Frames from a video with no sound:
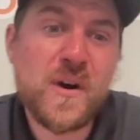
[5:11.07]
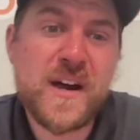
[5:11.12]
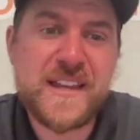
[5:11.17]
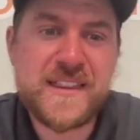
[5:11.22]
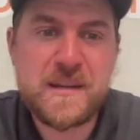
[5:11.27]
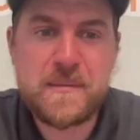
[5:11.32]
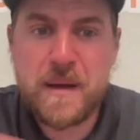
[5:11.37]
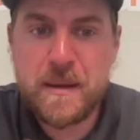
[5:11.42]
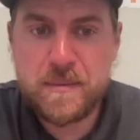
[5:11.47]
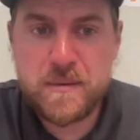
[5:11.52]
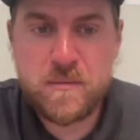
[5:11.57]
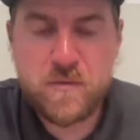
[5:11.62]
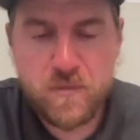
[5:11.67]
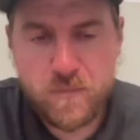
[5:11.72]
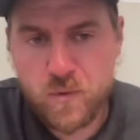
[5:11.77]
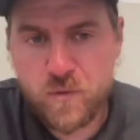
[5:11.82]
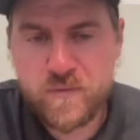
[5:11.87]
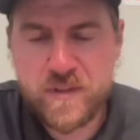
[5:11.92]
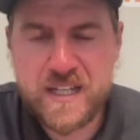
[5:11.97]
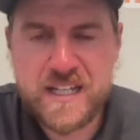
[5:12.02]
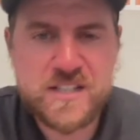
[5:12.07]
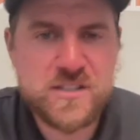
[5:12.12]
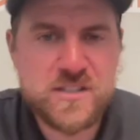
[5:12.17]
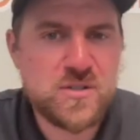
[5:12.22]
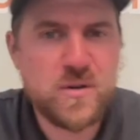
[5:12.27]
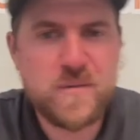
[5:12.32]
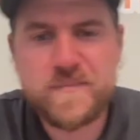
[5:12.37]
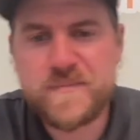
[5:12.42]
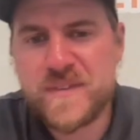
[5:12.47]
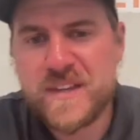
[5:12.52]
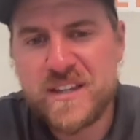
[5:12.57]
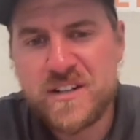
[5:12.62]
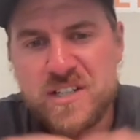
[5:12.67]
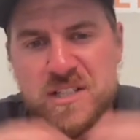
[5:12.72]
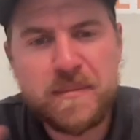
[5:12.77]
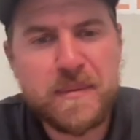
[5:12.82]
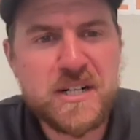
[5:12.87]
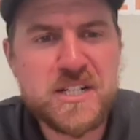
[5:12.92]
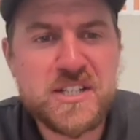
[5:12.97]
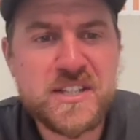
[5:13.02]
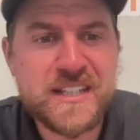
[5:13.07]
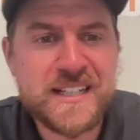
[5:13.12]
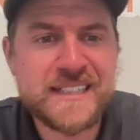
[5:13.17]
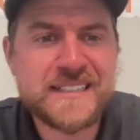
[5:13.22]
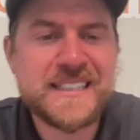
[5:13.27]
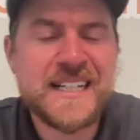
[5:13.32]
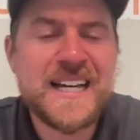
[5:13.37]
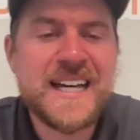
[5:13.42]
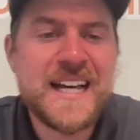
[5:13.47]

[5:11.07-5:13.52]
And they might be removing it. So there's a bunch of things.